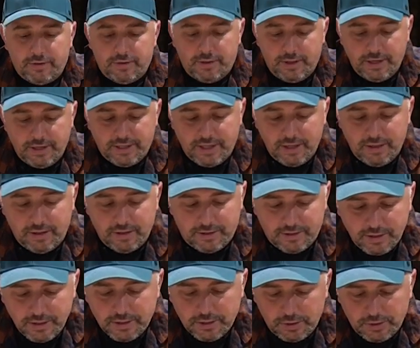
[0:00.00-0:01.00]
They said that
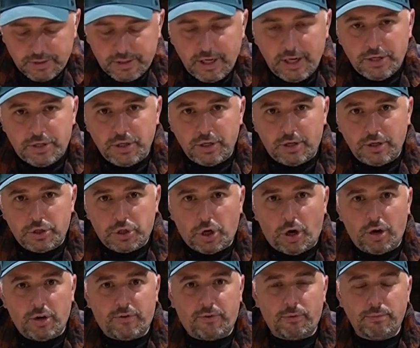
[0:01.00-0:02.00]
this little station can
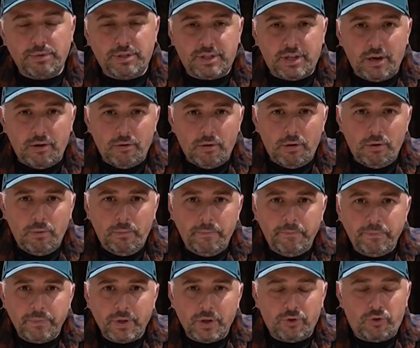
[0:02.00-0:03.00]
charge from 0
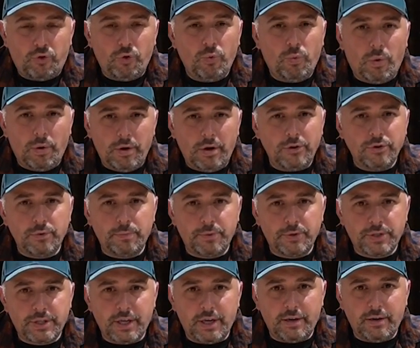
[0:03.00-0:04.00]
to
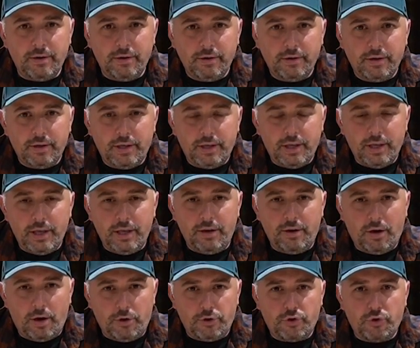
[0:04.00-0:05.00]
100%
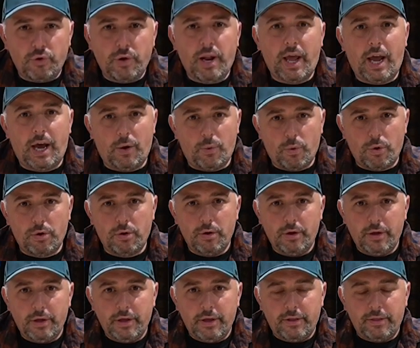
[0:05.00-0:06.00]
in under an hour.
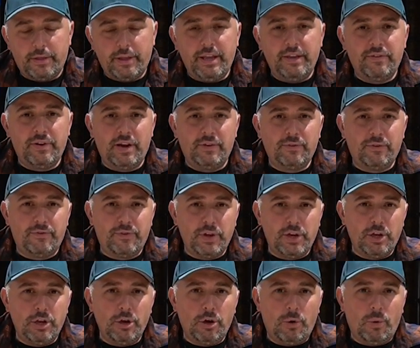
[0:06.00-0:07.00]
They even have a
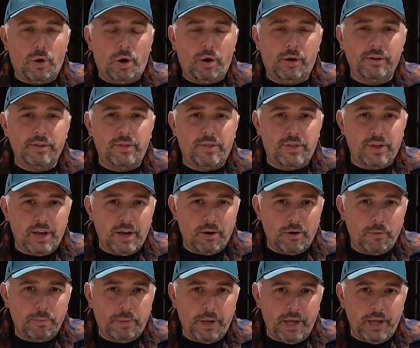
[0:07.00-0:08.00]
video on
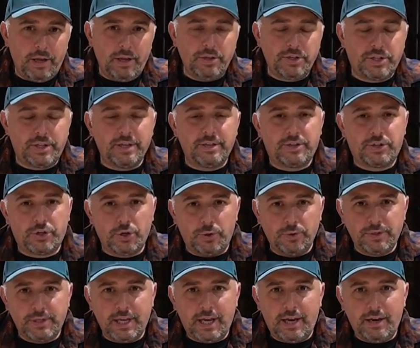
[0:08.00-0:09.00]
their page that
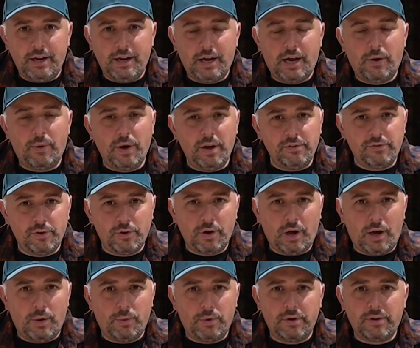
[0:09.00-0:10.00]
shows that. However,
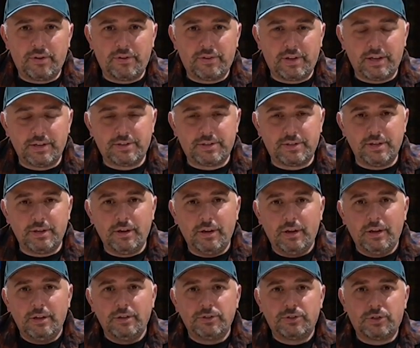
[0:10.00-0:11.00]
I wanted to test it.
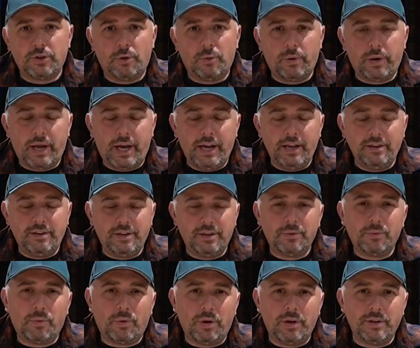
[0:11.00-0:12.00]
So what I
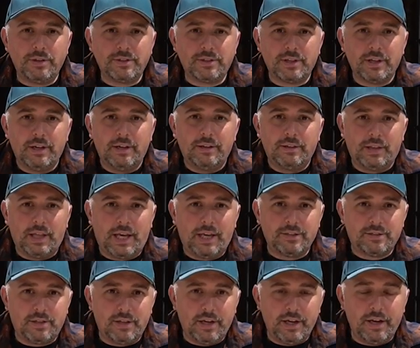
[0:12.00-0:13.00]
did was,
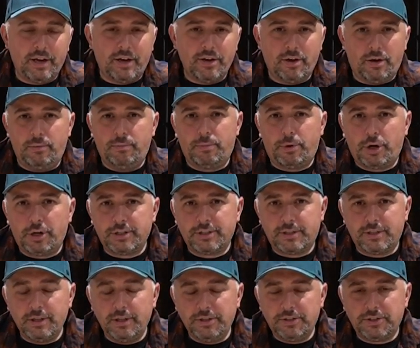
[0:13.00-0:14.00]
last night I
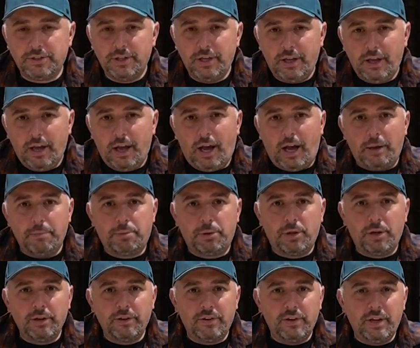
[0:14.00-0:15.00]
unboxed this, I
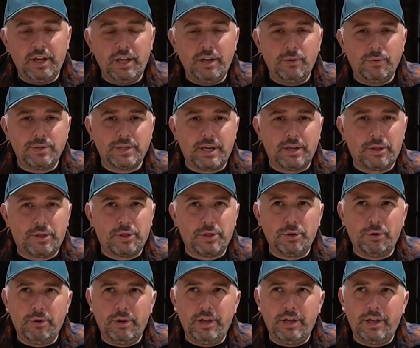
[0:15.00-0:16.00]
plugged it in, it was at
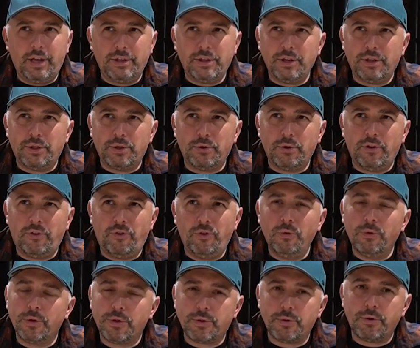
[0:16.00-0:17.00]

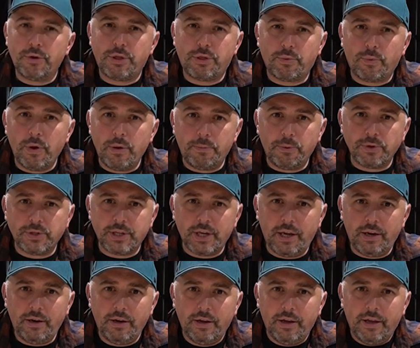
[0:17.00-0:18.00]
32 or
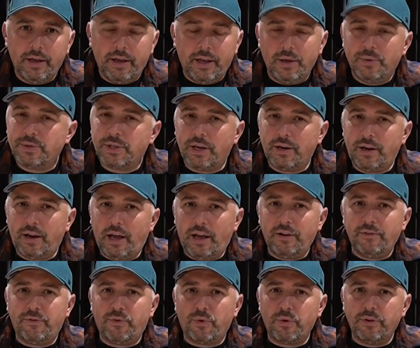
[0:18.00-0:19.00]
33%. It was at
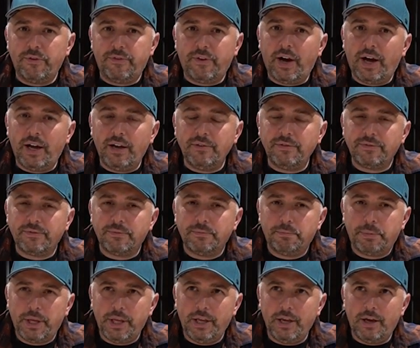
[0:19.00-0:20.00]
9:45
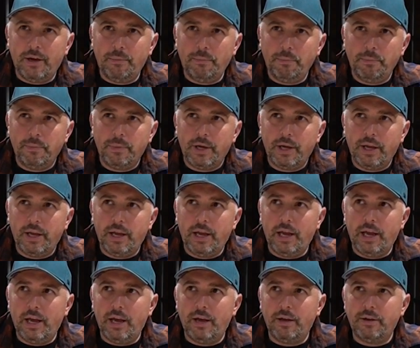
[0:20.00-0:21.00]
p.m.
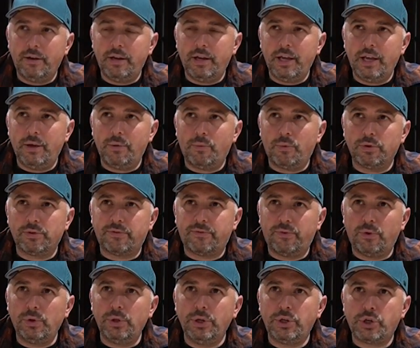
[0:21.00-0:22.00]
and it was
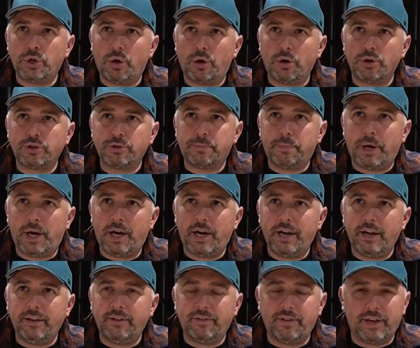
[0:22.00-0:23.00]
fully charged
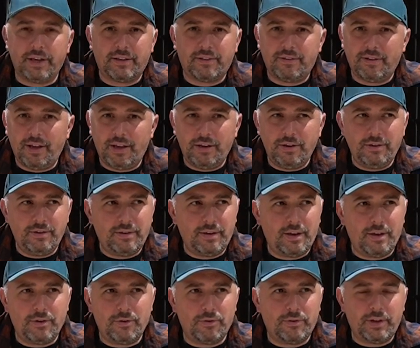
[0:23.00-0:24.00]
by like
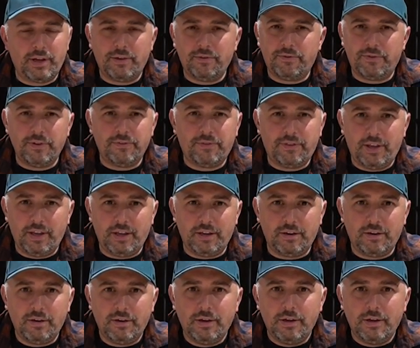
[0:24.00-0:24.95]
10:10 or 10:15.